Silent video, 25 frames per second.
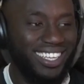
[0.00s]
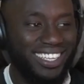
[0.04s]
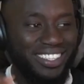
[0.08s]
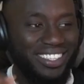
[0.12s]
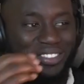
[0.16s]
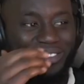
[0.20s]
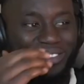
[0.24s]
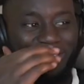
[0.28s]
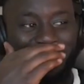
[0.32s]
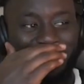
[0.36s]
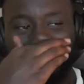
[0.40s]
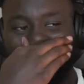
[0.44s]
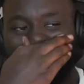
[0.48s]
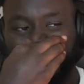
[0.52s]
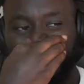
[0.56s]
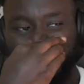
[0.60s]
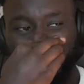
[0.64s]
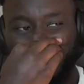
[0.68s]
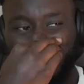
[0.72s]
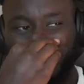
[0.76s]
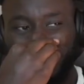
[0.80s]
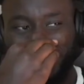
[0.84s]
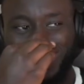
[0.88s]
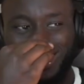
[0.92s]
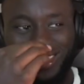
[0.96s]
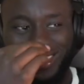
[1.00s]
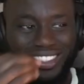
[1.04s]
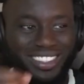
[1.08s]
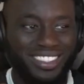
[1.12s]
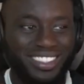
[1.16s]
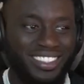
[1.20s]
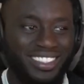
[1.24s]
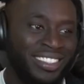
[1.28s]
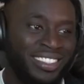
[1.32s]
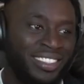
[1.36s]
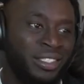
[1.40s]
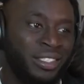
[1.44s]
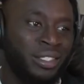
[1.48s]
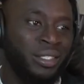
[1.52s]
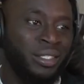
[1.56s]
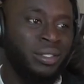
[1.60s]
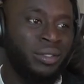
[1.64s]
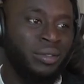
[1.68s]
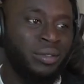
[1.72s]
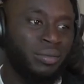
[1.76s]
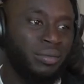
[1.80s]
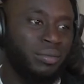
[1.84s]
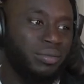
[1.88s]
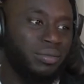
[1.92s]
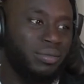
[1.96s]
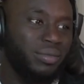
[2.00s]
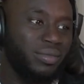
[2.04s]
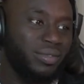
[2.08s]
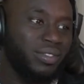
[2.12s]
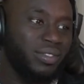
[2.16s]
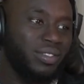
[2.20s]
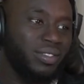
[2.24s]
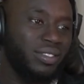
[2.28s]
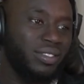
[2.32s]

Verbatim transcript: when are you going to pick up your end of the couch?